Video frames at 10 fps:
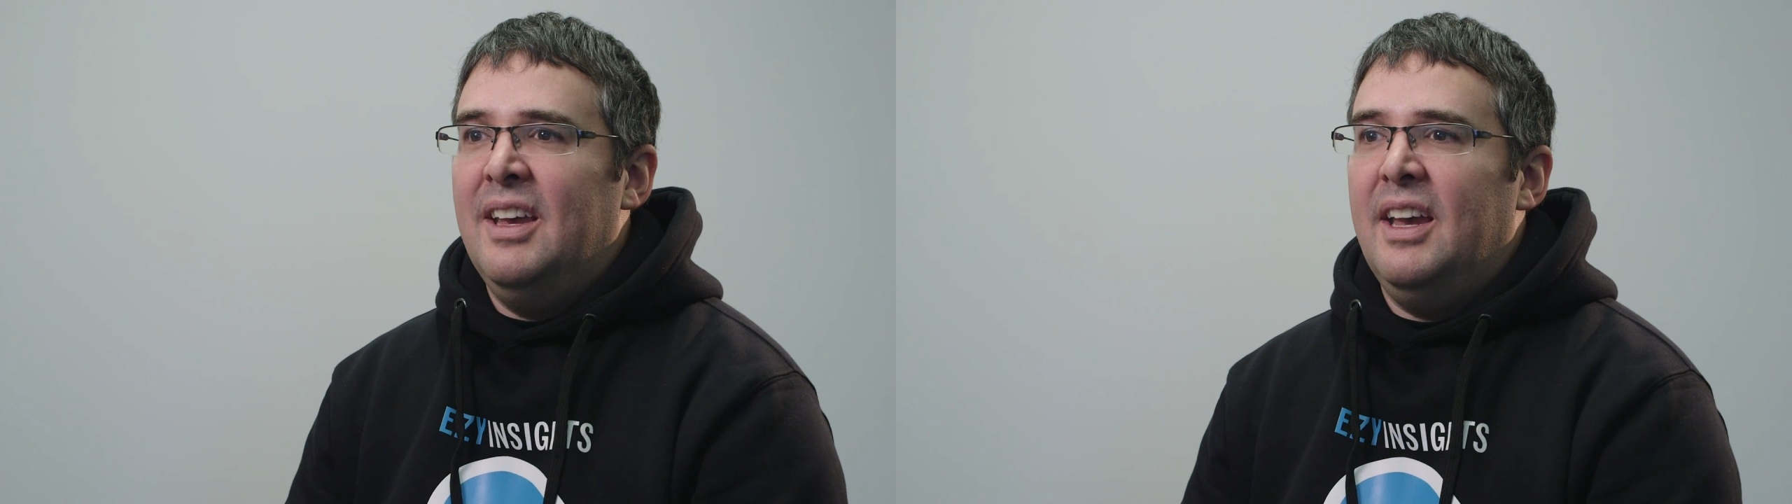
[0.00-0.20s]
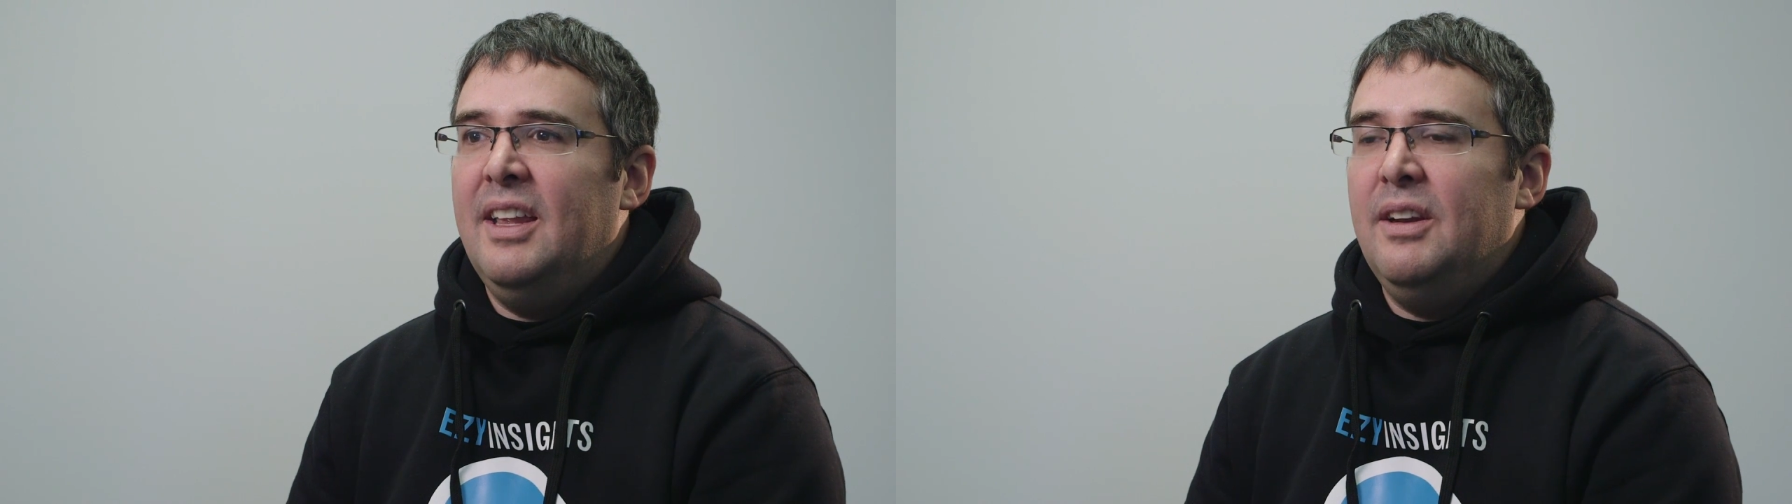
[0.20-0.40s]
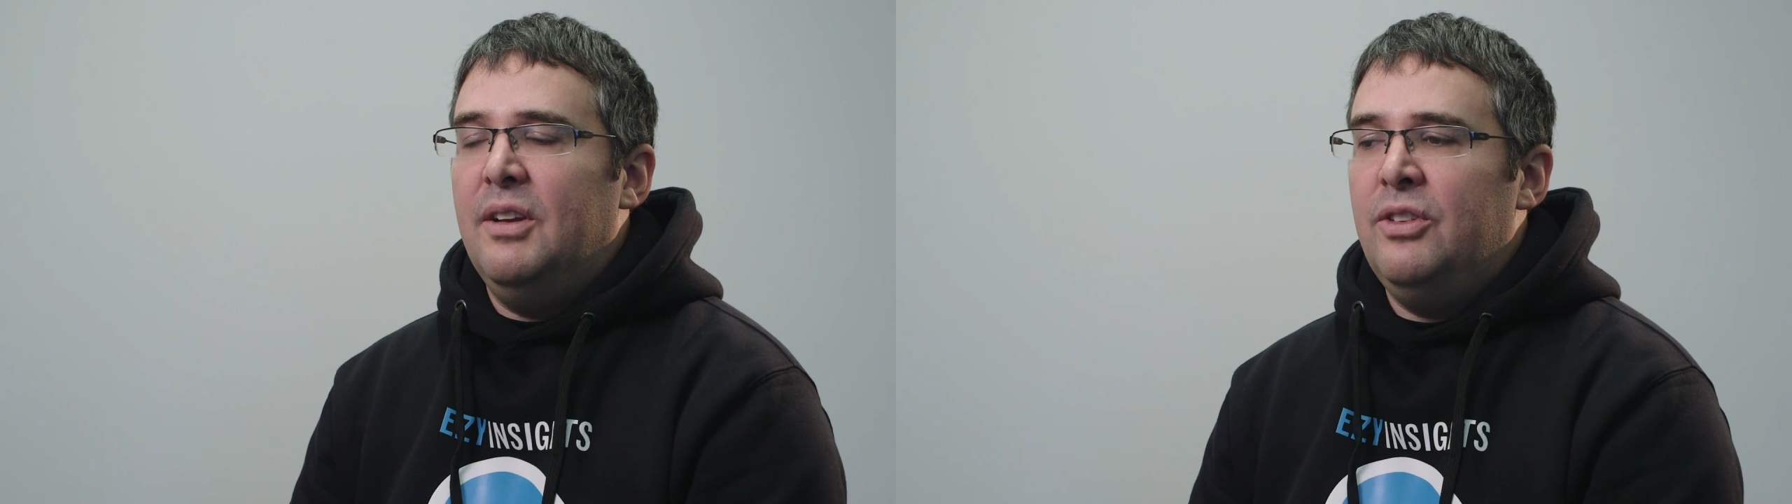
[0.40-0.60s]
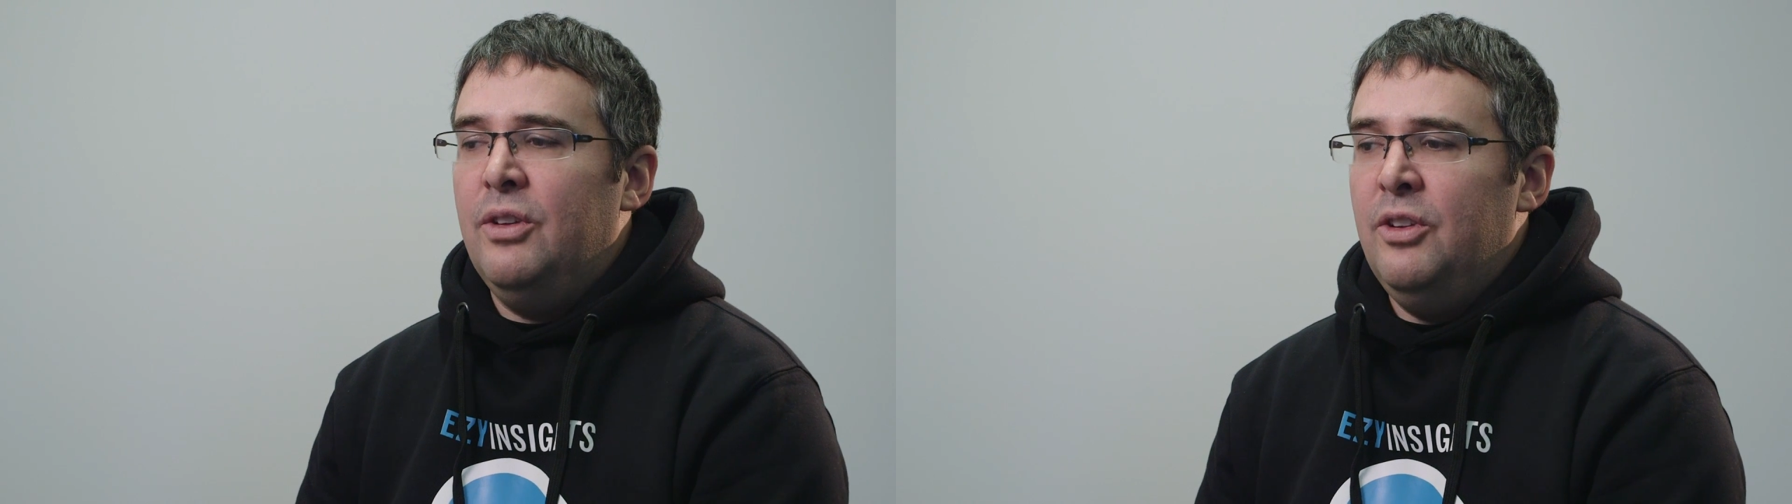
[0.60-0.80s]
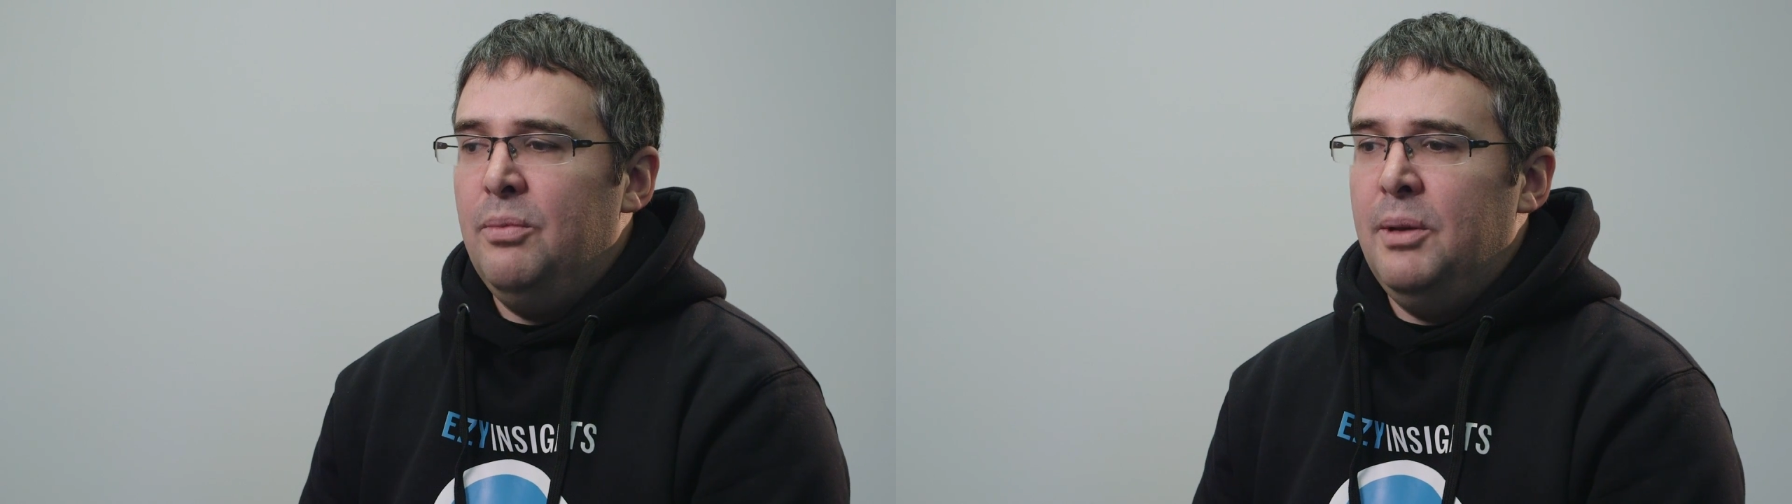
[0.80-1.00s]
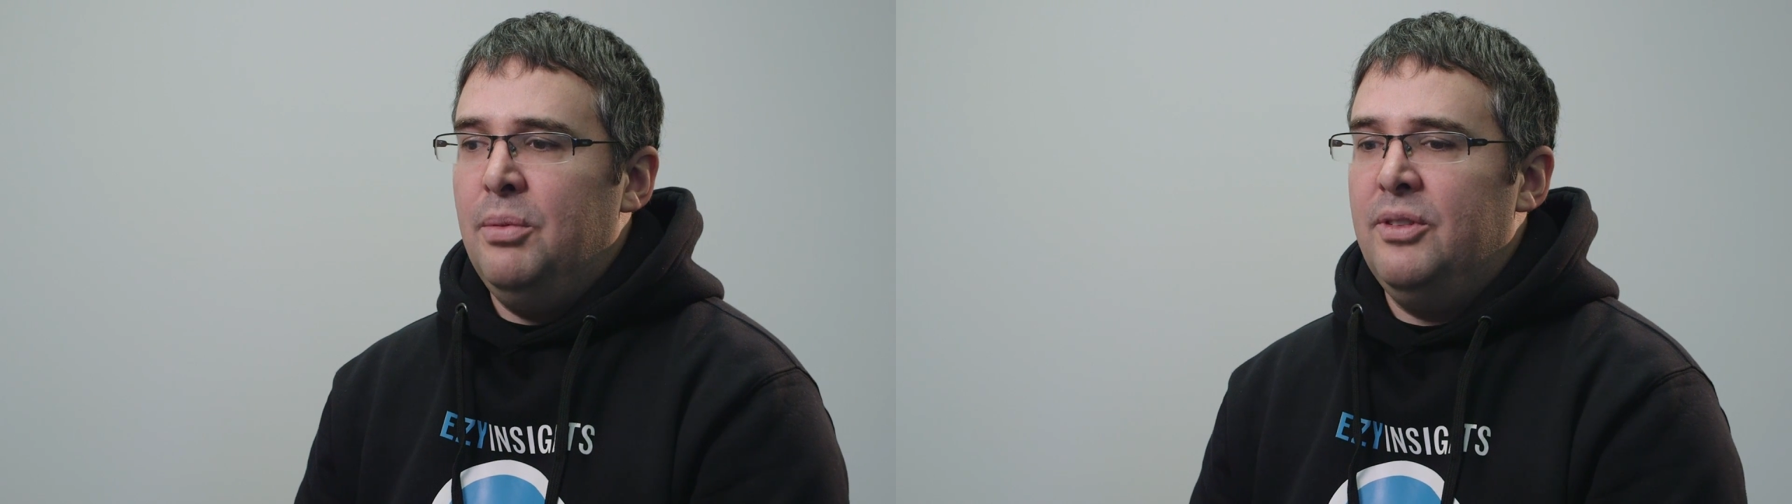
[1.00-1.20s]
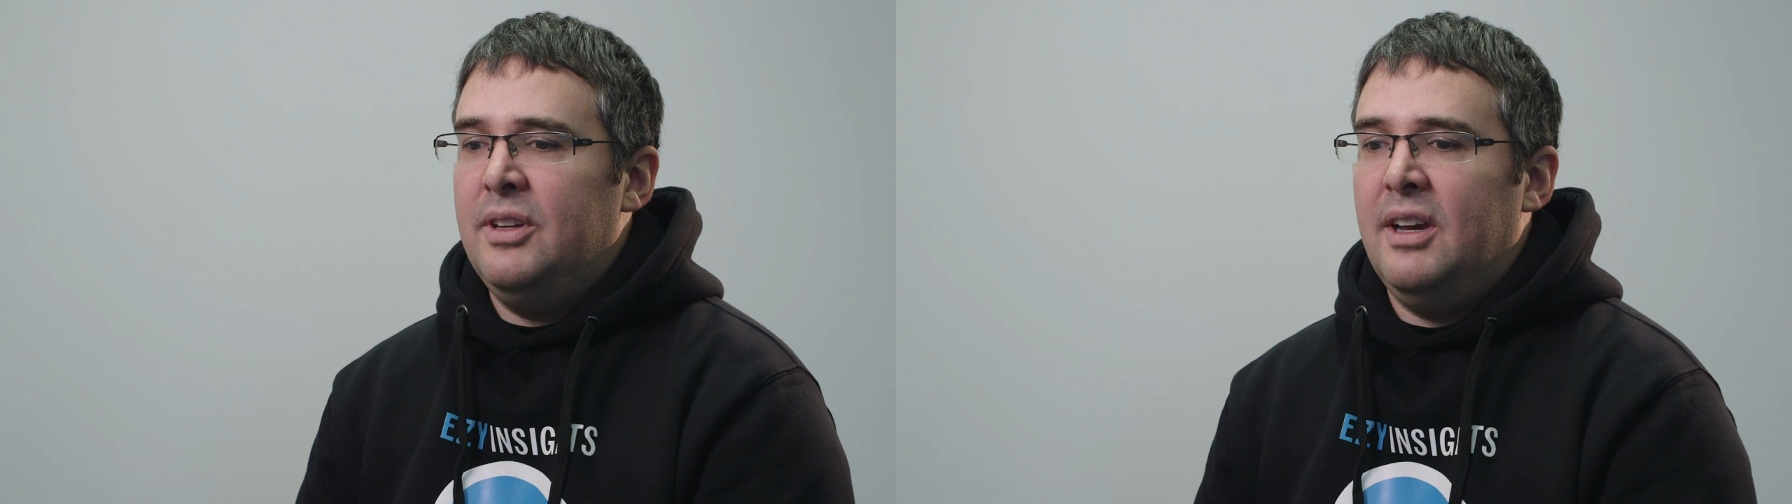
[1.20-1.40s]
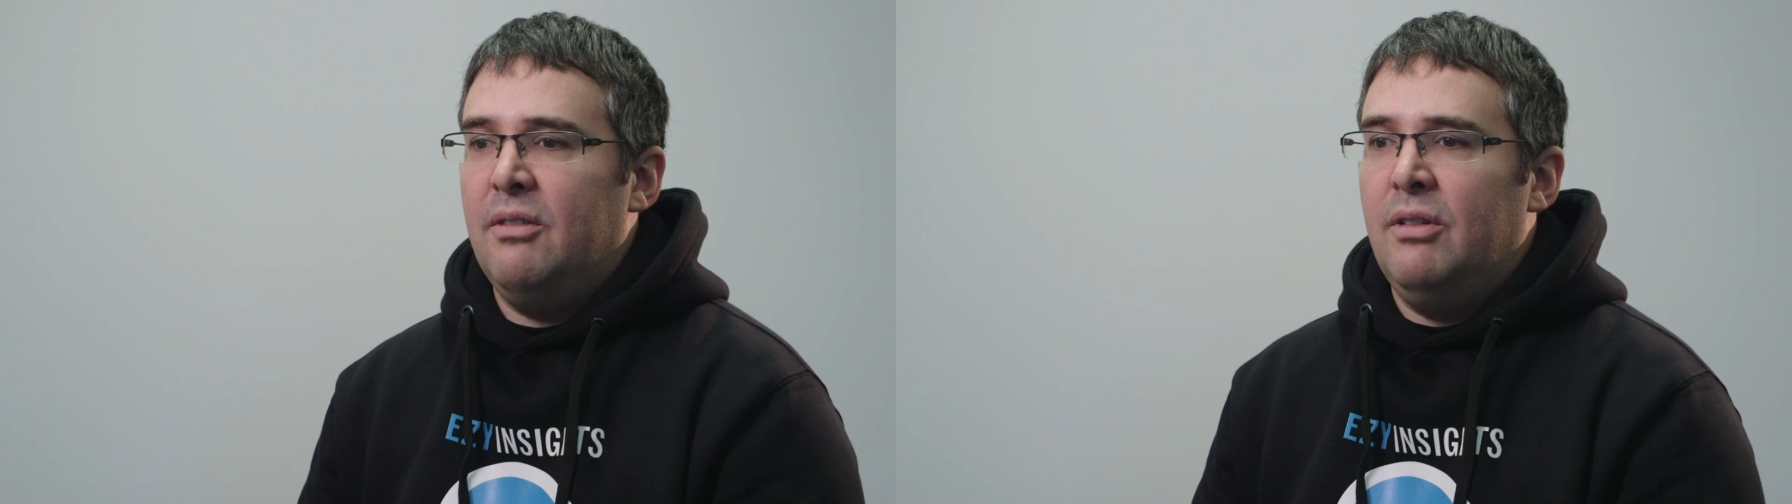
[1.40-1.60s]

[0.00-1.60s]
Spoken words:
And as soon as people start